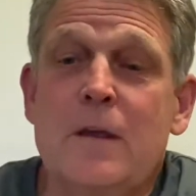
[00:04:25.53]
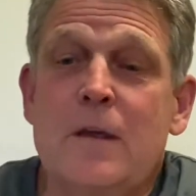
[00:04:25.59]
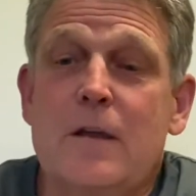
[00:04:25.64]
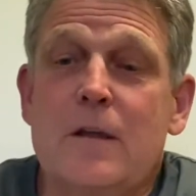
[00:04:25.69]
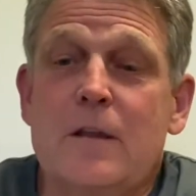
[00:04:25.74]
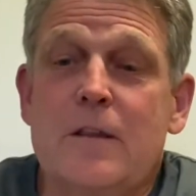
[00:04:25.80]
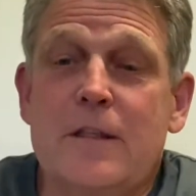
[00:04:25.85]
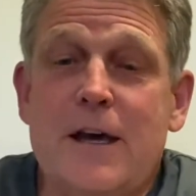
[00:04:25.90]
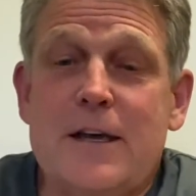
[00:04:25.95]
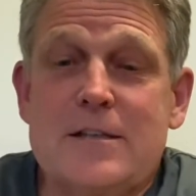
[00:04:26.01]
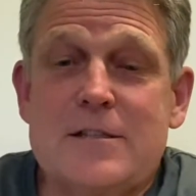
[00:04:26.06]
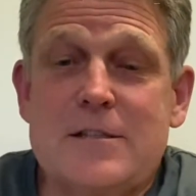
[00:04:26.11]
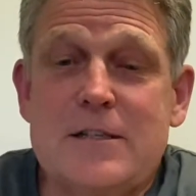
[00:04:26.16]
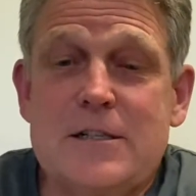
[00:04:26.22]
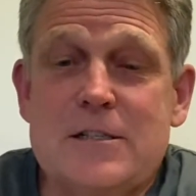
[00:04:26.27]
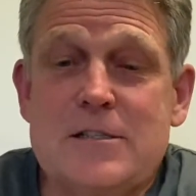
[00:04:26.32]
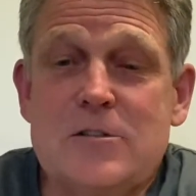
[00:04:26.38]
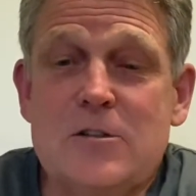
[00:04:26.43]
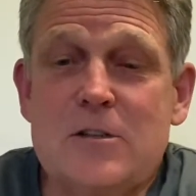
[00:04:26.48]
Thus, it
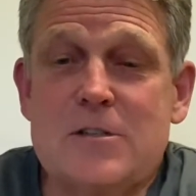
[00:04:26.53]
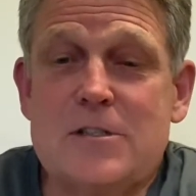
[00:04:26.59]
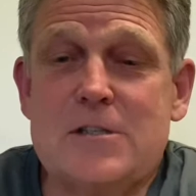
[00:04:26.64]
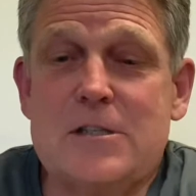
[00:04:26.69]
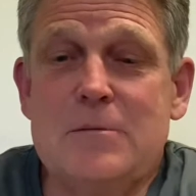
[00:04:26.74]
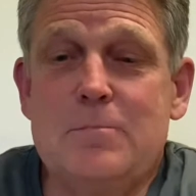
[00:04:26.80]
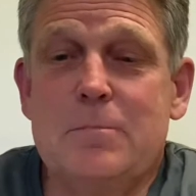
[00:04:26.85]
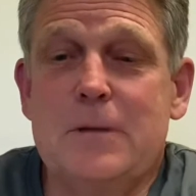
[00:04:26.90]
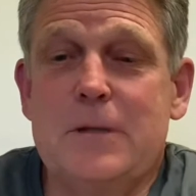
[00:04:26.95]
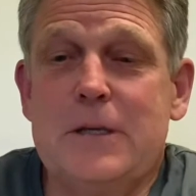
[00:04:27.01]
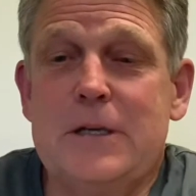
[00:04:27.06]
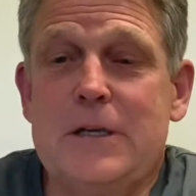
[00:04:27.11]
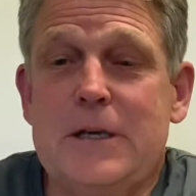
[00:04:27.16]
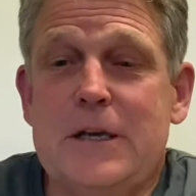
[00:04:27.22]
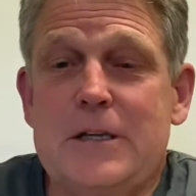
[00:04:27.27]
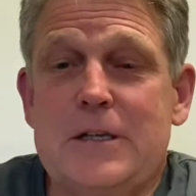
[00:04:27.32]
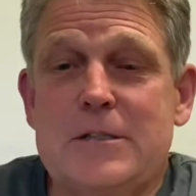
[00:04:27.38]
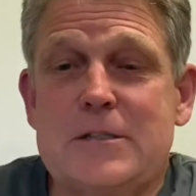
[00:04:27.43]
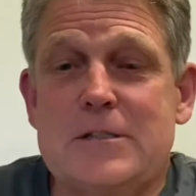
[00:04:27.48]
is not simply
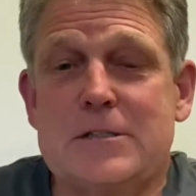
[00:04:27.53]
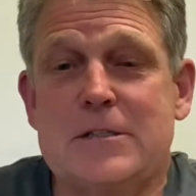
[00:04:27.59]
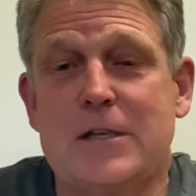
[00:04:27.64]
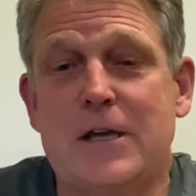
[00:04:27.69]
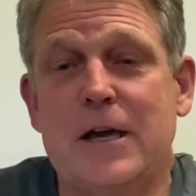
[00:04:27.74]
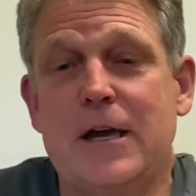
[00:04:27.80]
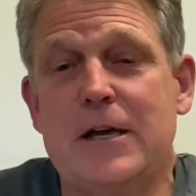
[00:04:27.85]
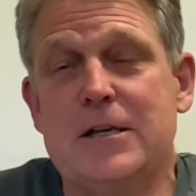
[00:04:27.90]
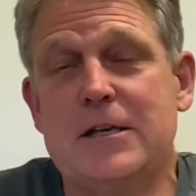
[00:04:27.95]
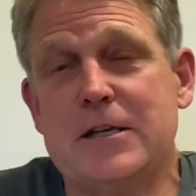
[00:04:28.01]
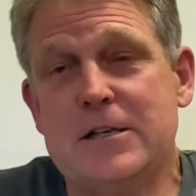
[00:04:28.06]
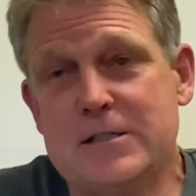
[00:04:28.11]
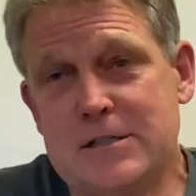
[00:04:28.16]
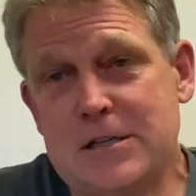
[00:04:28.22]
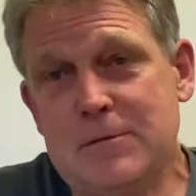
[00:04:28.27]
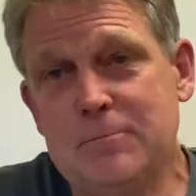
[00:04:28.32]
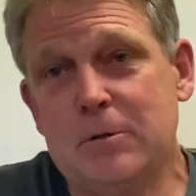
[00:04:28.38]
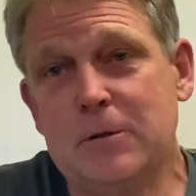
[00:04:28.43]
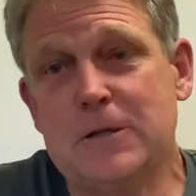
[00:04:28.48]
as
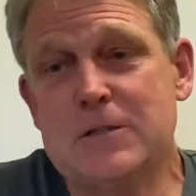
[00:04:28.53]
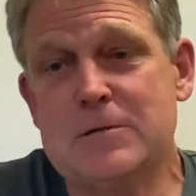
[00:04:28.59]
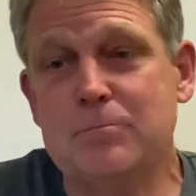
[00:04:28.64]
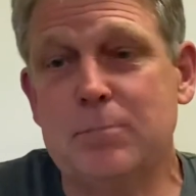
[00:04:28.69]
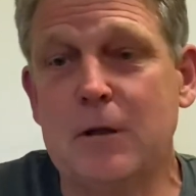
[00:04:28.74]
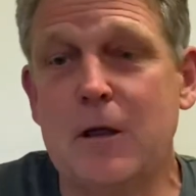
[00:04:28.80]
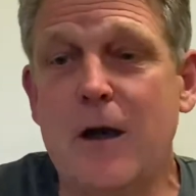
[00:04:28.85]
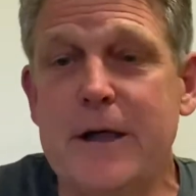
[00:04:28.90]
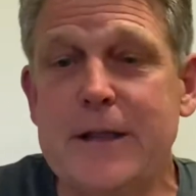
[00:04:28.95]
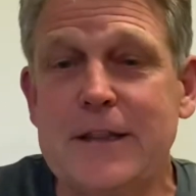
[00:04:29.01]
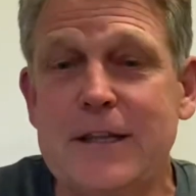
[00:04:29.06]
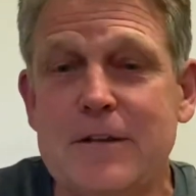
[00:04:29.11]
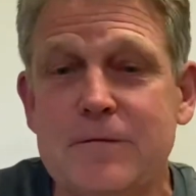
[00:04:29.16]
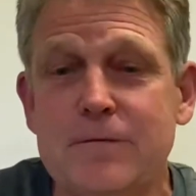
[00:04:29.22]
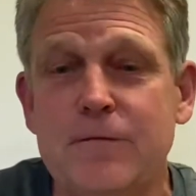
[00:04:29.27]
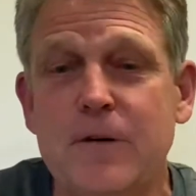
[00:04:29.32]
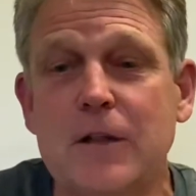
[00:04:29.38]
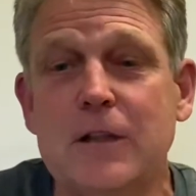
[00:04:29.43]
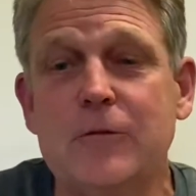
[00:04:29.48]
simple as blindly
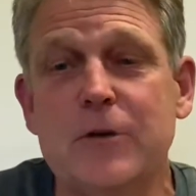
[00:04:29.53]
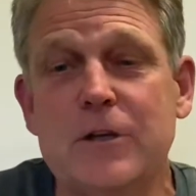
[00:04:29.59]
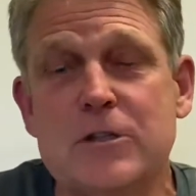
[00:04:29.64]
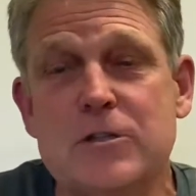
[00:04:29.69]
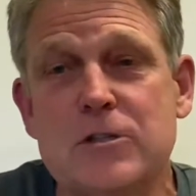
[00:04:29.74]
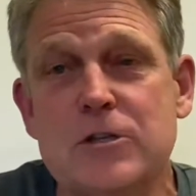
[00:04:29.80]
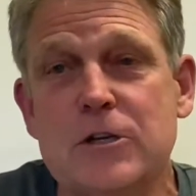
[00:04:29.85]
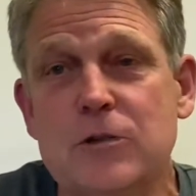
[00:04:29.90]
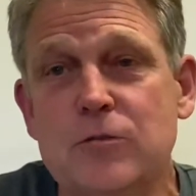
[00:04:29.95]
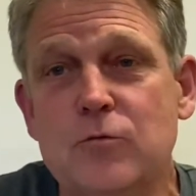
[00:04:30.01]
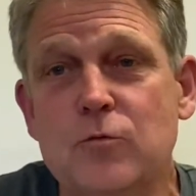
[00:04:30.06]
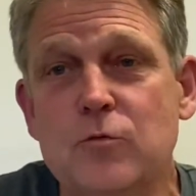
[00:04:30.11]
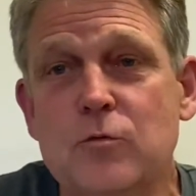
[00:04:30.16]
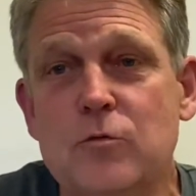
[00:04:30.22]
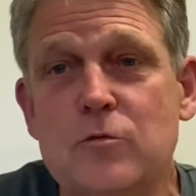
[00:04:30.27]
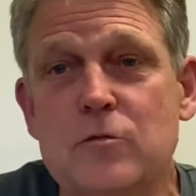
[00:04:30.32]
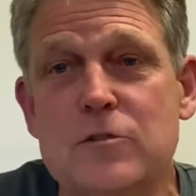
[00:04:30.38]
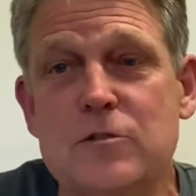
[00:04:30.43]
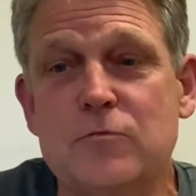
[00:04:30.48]
following certain
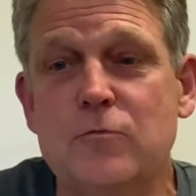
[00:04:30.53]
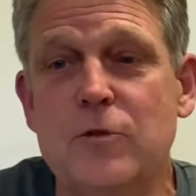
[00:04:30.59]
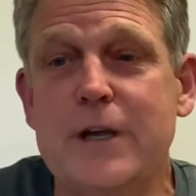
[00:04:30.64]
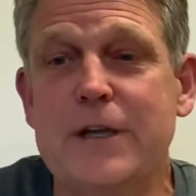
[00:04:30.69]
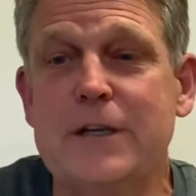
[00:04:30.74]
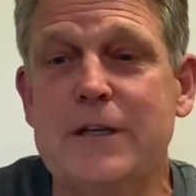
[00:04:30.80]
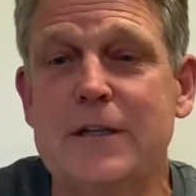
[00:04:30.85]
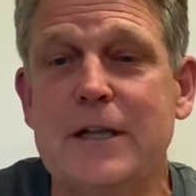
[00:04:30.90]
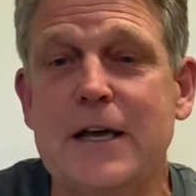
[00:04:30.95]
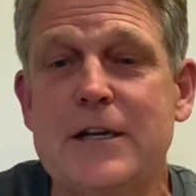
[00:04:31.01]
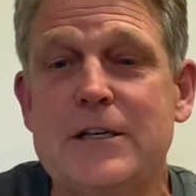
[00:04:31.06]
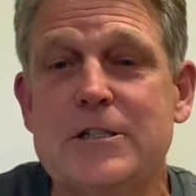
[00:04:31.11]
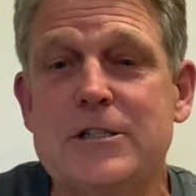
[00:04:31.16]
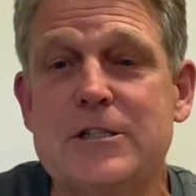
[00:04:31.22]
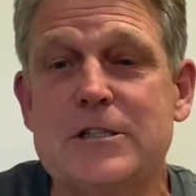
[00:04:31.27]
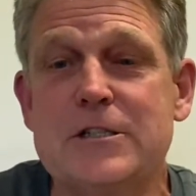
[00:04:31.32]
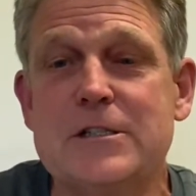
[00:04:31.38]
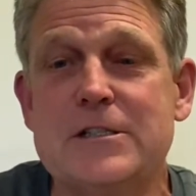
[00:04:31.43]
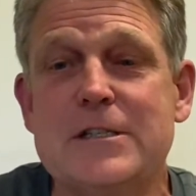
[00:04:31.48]
rules and
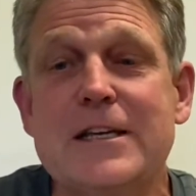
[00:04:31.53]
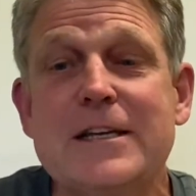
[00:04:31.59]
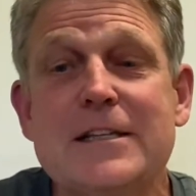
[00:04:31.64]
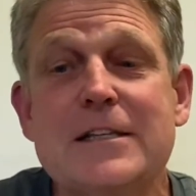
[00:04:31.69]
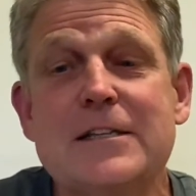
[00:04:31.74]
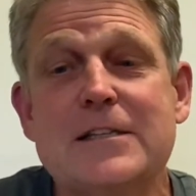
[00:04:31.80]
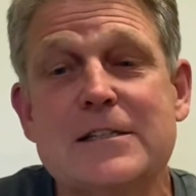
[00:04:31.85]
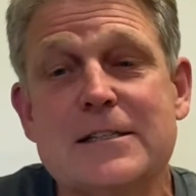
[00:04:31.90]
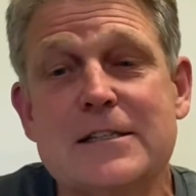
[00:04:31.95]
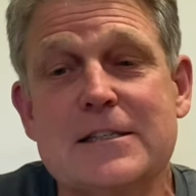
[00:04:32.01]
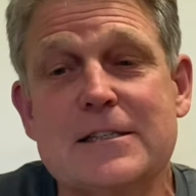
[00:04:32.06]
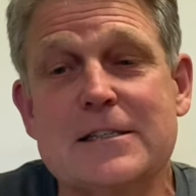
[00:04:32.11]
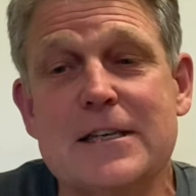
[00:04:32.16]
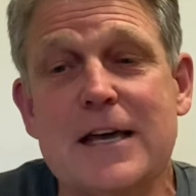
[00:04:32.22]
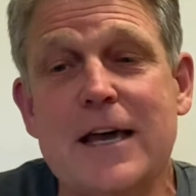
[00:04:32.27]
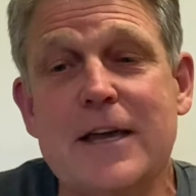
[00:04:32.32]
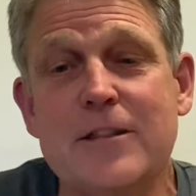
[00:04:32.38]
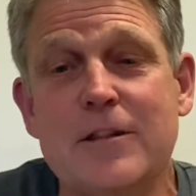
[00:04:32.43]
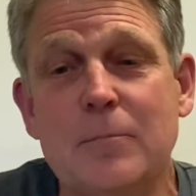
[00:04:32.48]
regulations. Needless to
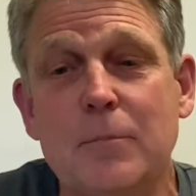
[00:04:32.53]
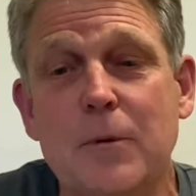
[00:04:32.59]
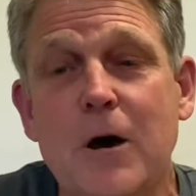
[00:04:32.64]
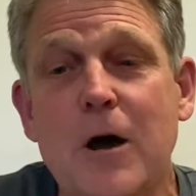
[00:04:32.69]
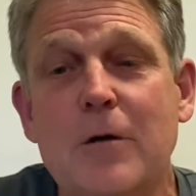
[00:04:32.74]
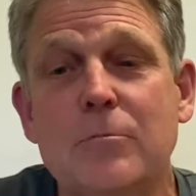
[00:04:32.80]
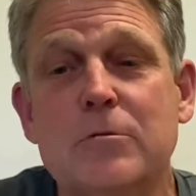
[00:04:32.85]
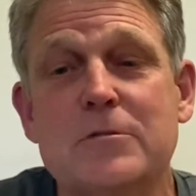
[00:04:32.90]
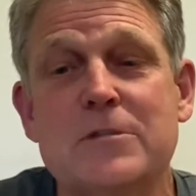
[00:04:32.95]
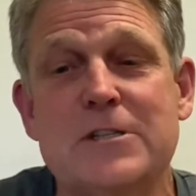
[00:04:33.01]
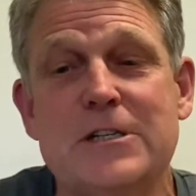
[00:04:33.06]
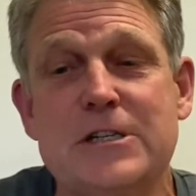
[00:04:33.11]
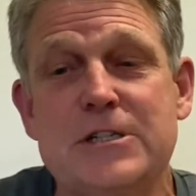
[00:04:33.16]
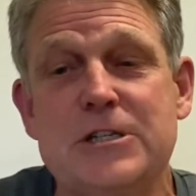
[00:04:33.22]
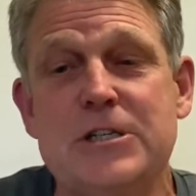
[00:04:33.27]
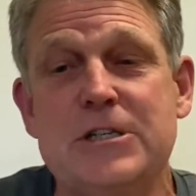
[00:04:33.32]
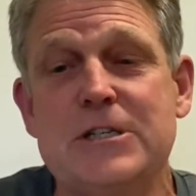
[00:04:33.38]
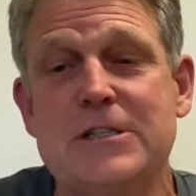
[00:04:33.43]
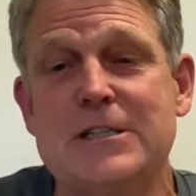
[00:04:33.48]
say, the Bible's
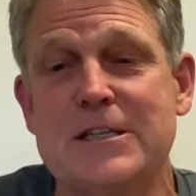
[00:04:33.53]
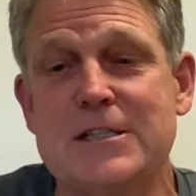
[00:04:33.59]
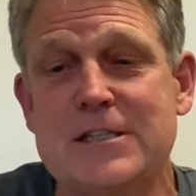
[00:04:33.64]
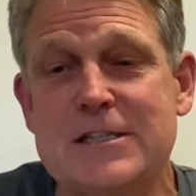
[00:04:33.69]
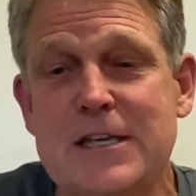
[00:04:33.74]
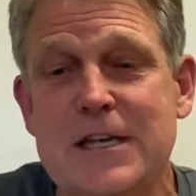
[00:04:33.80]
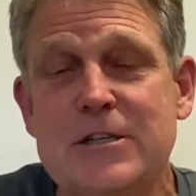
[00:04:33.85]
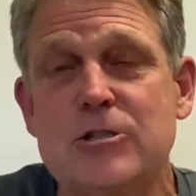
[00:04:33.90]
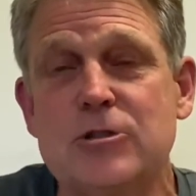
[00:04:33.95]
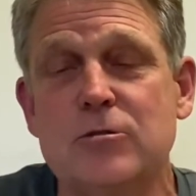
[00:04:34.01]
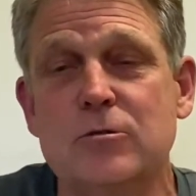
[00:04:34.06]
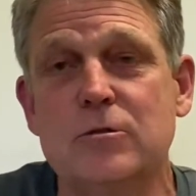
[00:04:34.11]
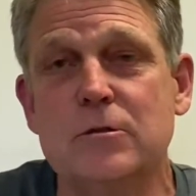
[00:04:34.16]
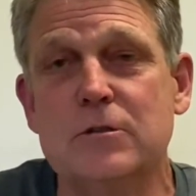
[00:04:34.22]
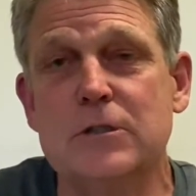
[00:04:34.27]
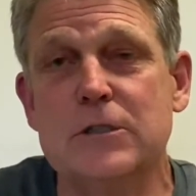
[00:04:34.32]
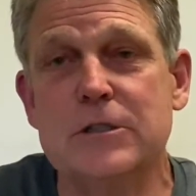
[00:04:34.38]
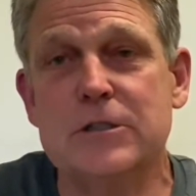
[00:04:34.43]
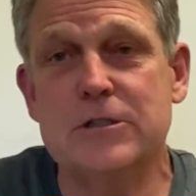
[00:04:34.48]
teaching is
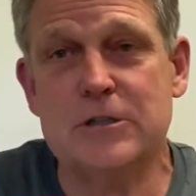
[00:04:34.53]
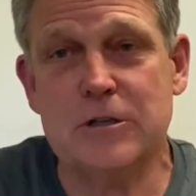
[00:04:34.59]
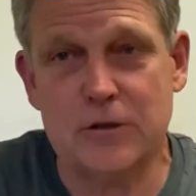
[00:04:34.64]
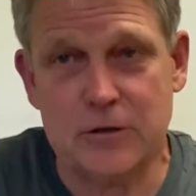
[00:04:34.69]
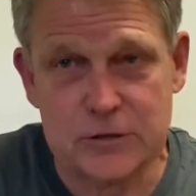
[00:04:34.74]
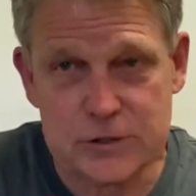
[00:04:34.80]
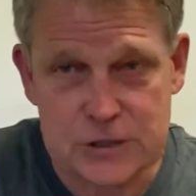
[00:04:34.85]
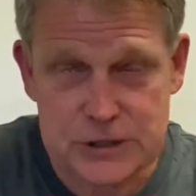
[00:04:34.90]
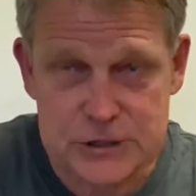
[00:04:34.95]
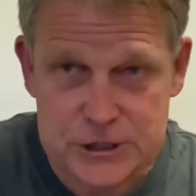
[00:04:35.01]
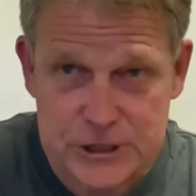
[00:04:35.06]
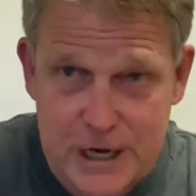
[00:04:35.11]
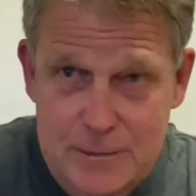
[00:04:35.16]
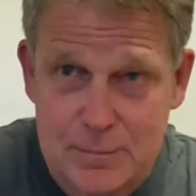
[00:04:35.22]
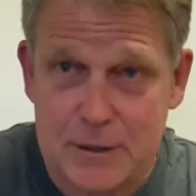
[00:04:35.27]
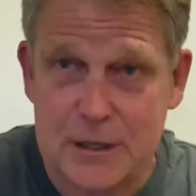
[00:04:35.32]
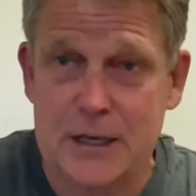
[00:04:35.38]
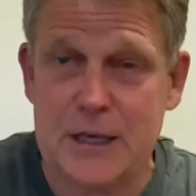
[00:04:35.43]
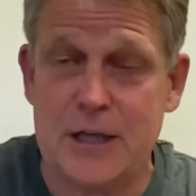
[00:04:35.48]
essential to
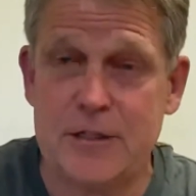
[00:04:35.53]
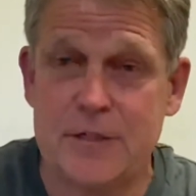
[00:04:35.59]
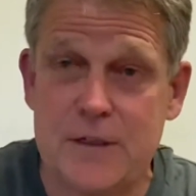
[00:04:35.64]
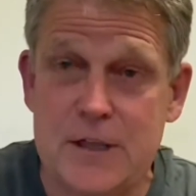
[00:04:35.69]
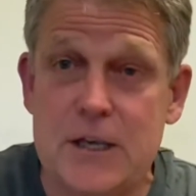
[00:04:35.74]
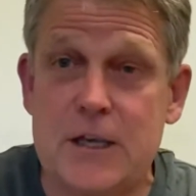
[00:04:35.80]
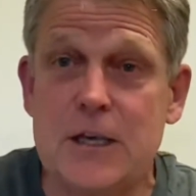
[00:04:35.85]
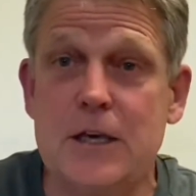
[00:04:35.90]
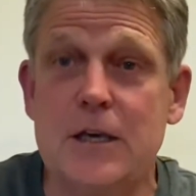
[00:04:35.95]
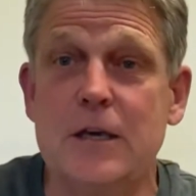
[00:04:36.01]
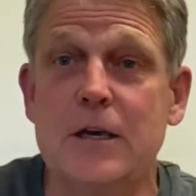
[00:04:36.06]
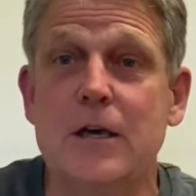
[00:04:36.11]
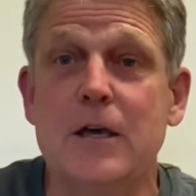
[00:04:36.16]
shaping our thinking,